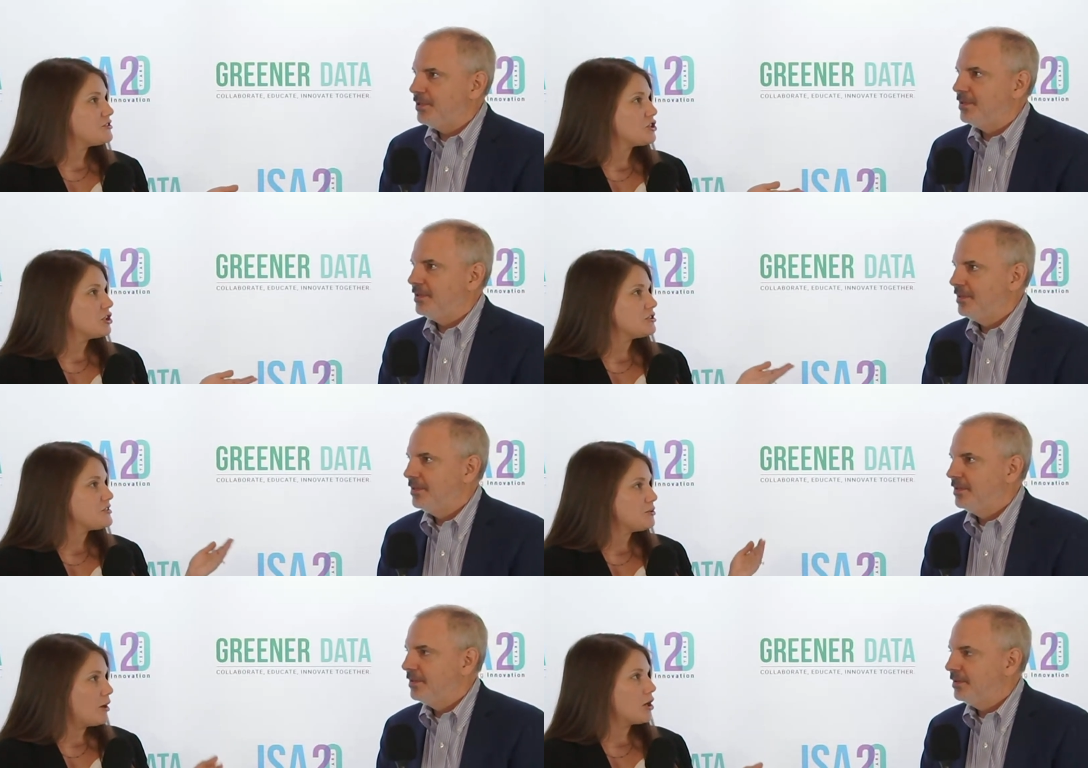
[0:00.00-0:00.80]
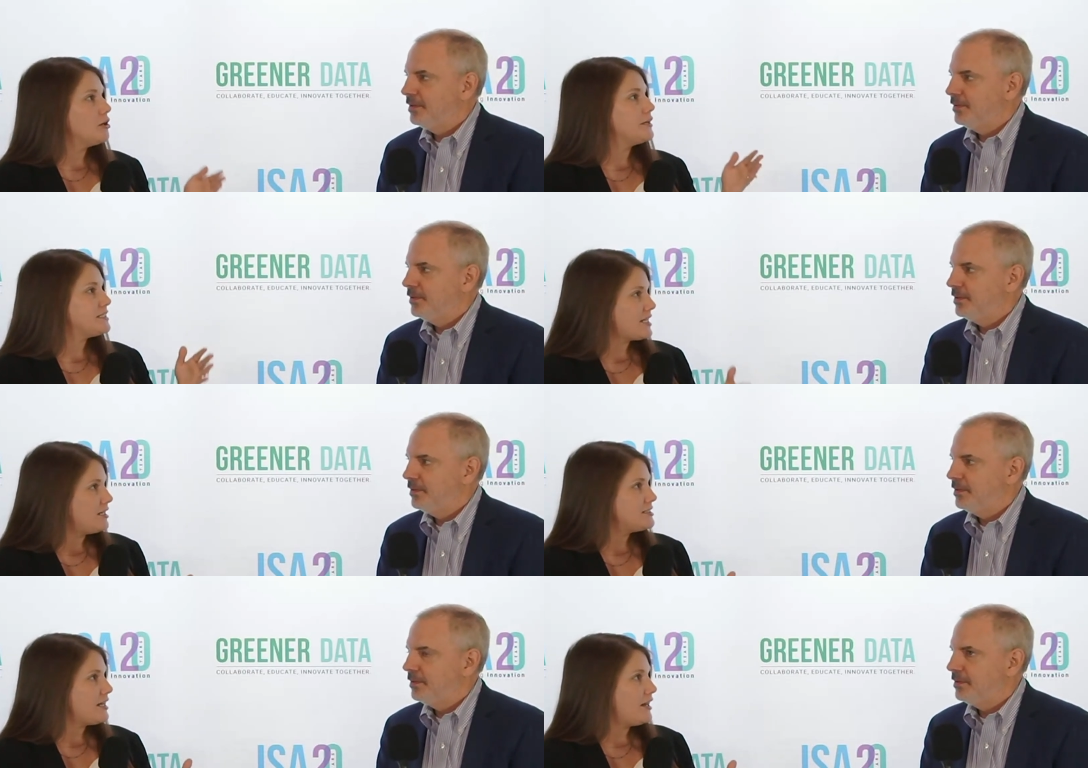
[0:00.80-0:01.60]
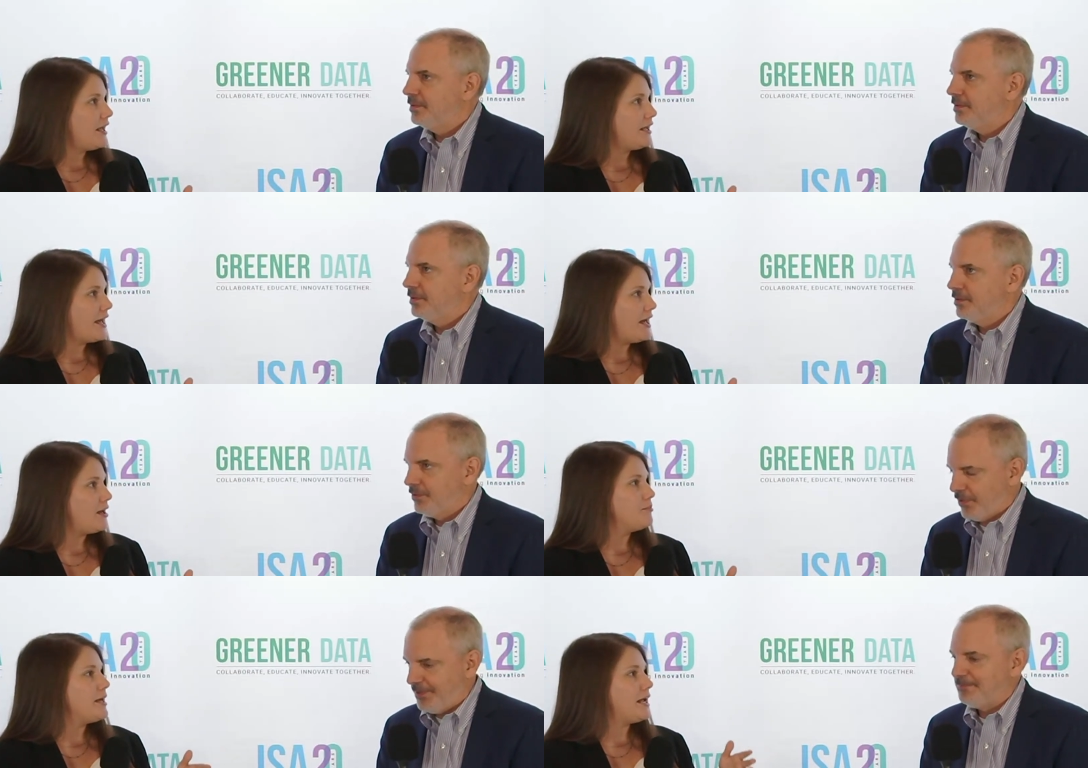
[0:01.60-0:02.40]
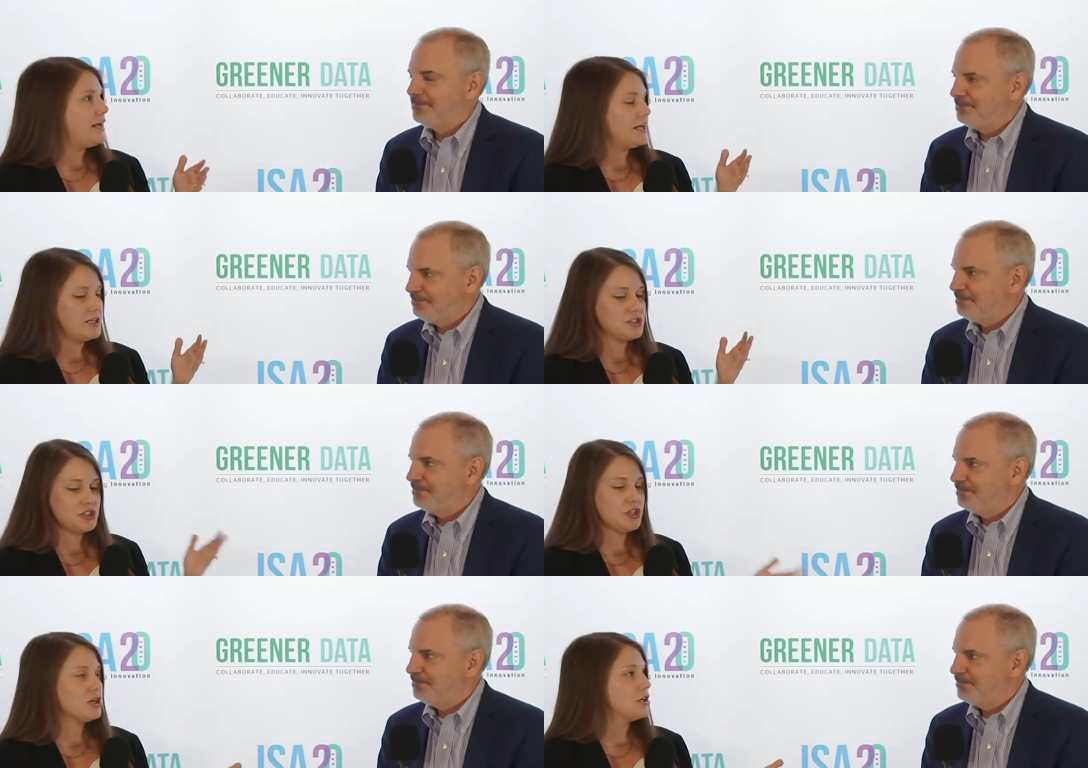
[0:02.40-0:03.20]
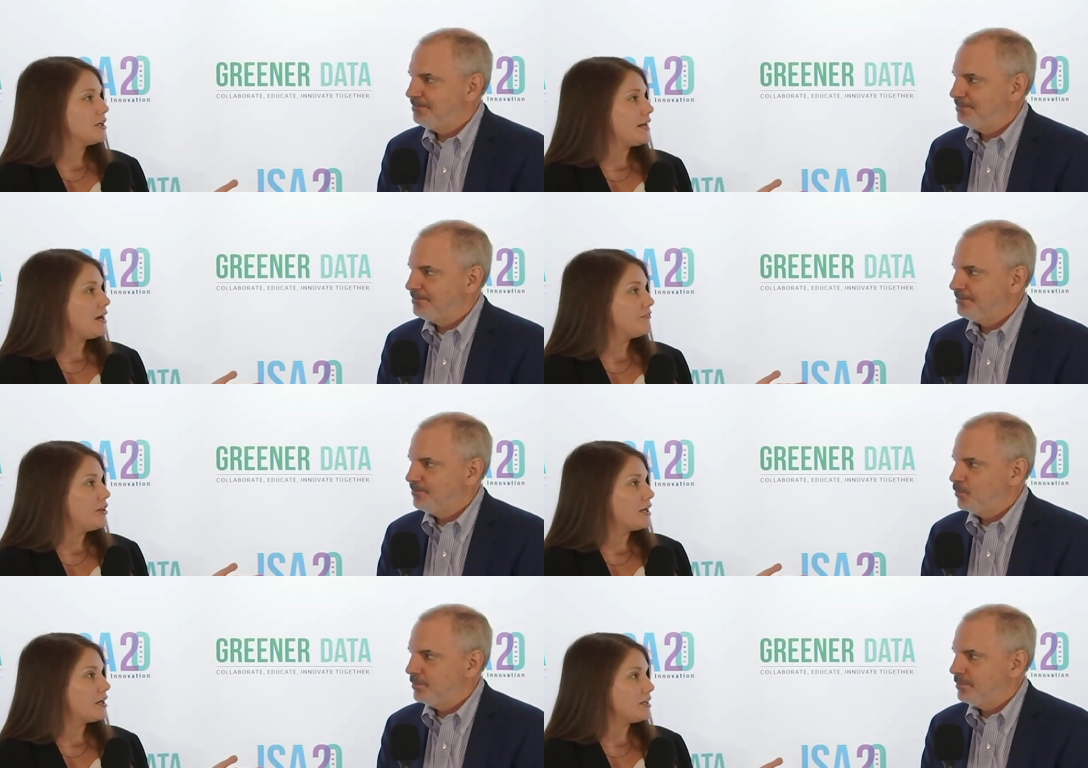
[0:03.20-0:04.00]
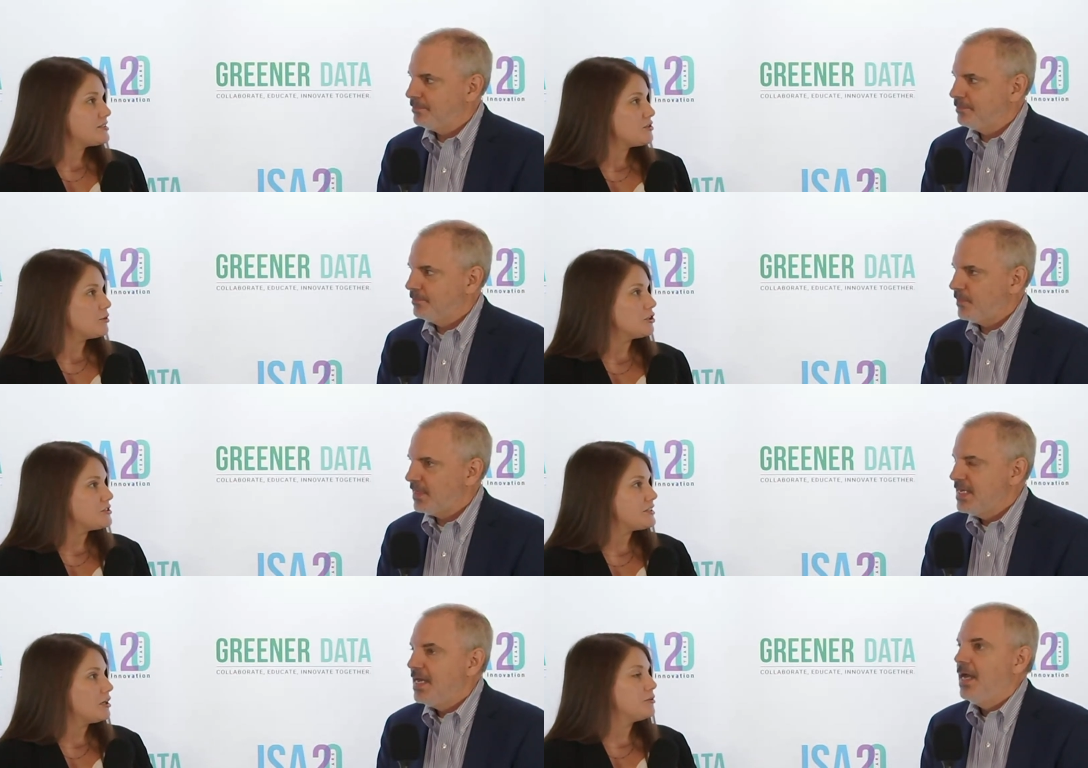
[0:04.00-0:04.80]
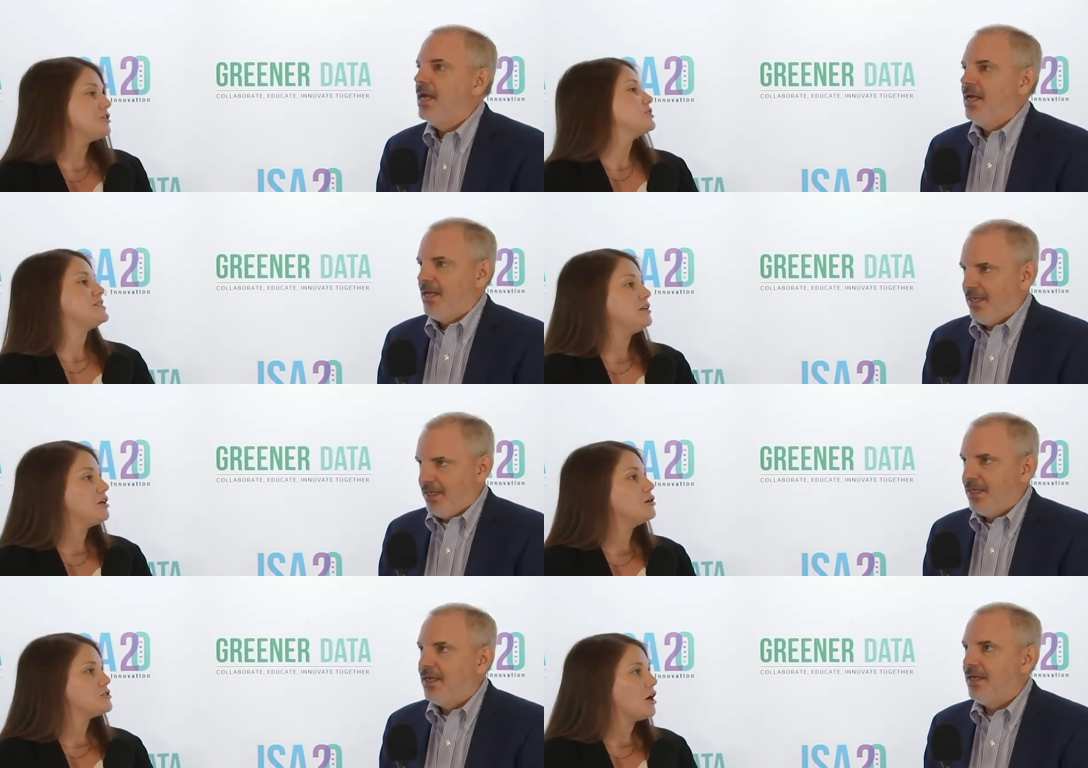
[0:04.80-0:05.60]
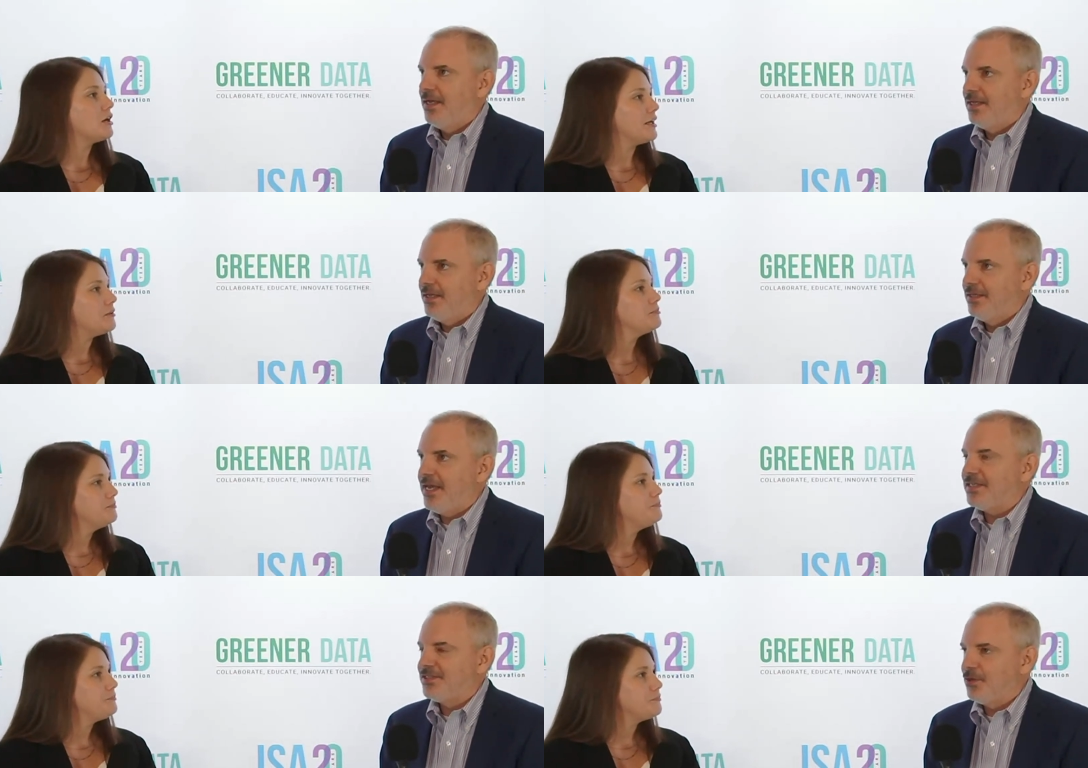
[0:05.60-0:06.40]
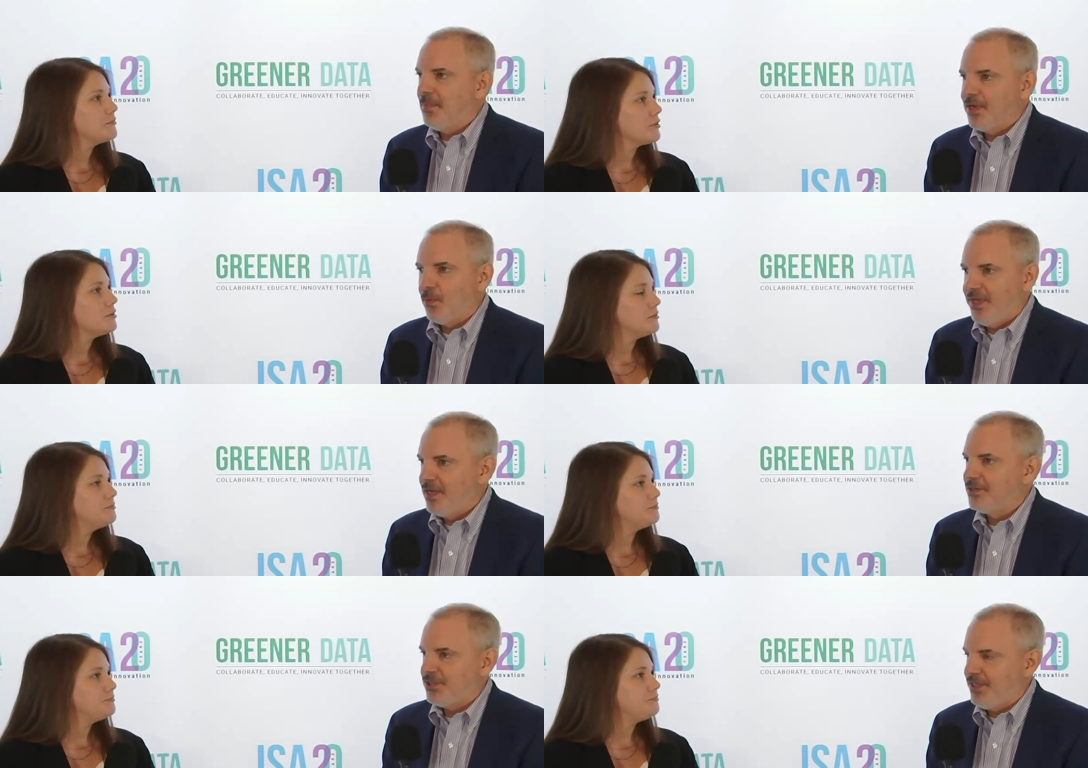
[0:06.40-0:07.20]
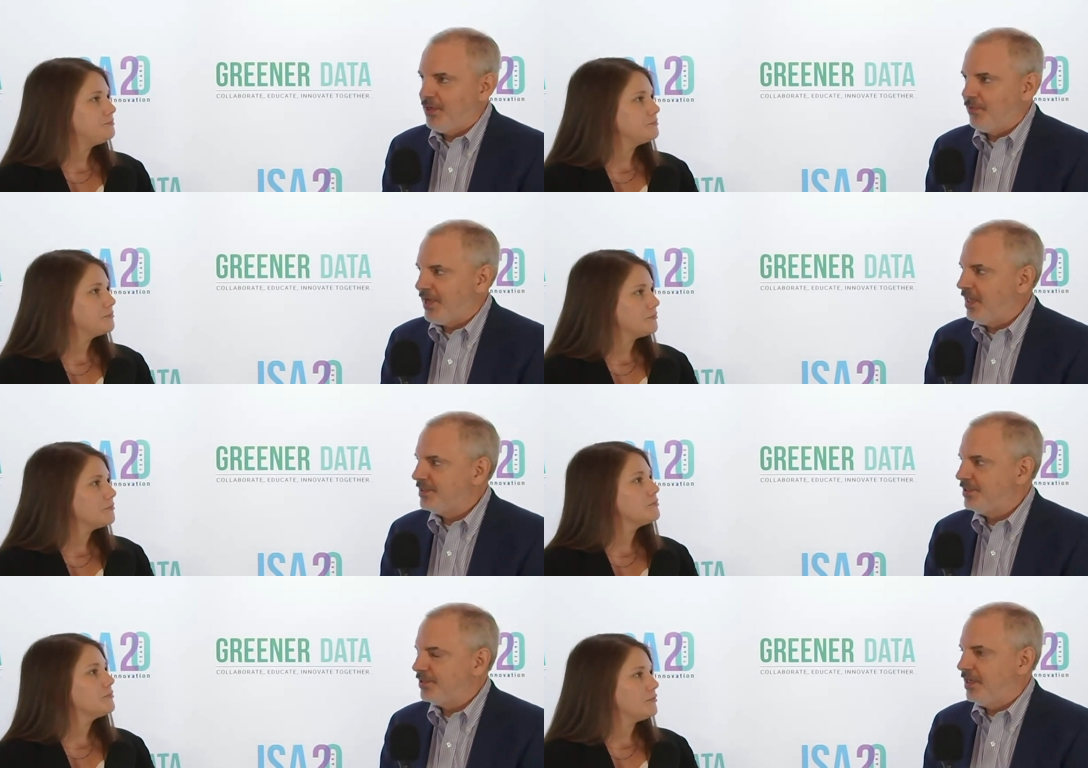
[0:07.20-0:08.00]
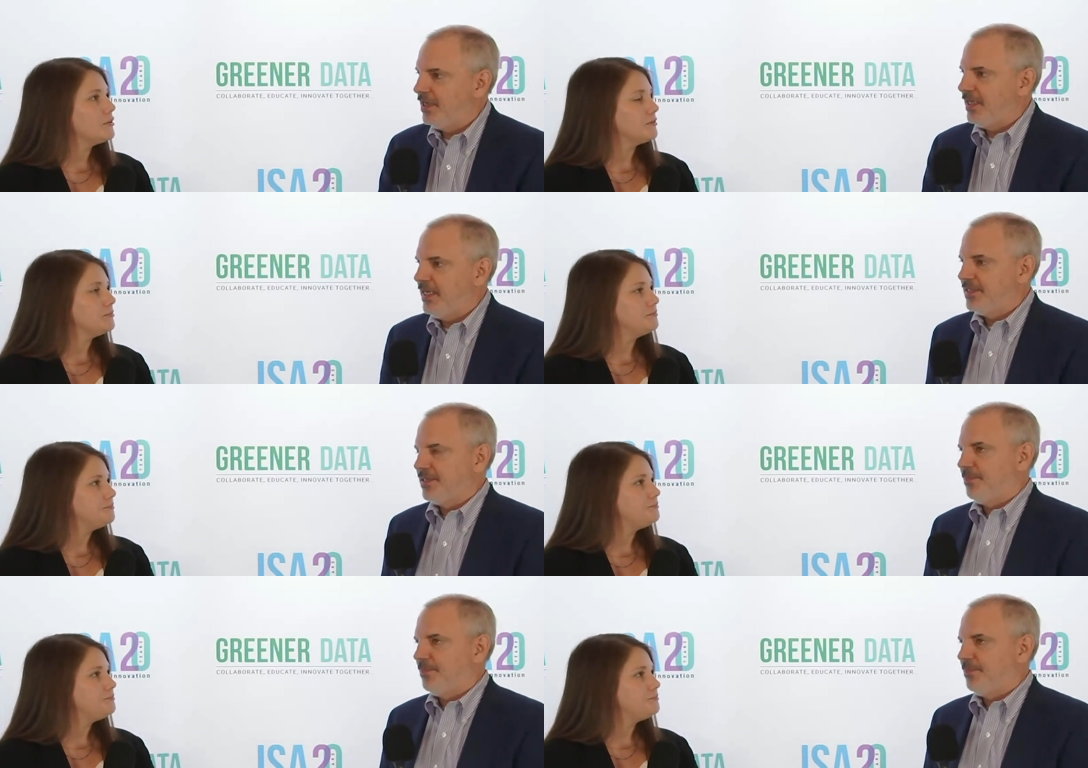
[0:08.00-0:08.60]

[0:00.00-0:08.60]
Speaker 1: starts tomorrow at 10 10 a.m. and you're going to have a lot of customers there with your CEO talking.
Speaker 2: Yes. Yeah, so Michael Weening, our CEO of Calix, he's going to he has a